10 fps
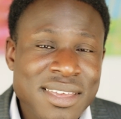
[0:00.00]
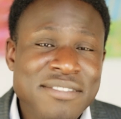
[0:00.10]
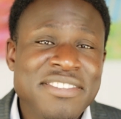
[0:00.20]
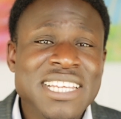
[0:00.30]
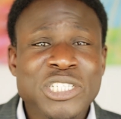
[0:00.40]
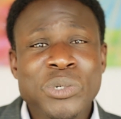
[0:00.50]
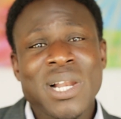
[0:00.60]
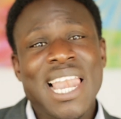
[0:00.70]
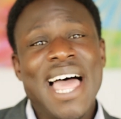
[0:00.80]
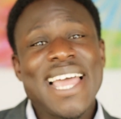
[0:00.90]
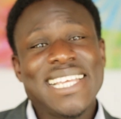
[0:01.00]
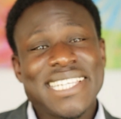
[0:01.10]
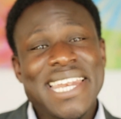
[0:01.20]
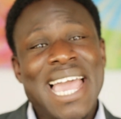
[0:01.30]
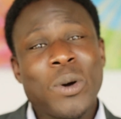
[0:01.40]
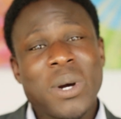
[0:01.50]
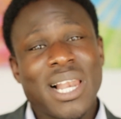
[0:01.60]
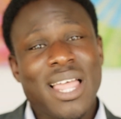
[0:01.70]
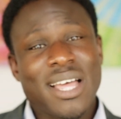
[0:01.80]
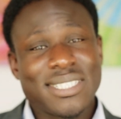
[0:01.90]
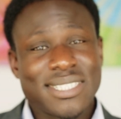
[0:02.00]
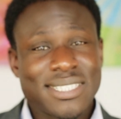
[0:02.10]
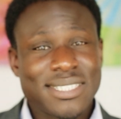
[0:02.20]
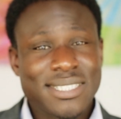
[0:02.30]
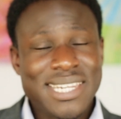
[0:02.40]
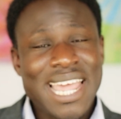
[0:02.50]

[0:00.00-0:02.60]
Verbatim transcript: Visualize an hourglass.